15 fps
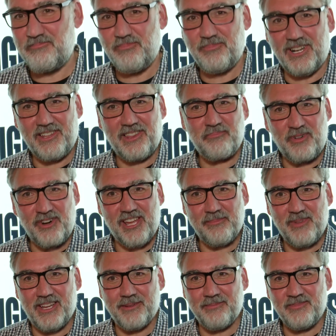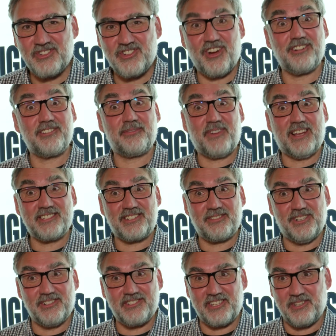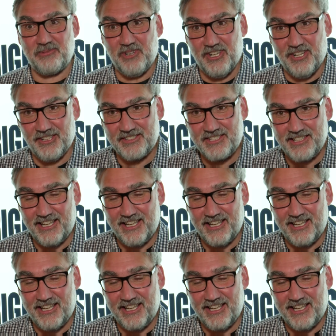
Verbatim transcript: one of the premium genre festivals in the world.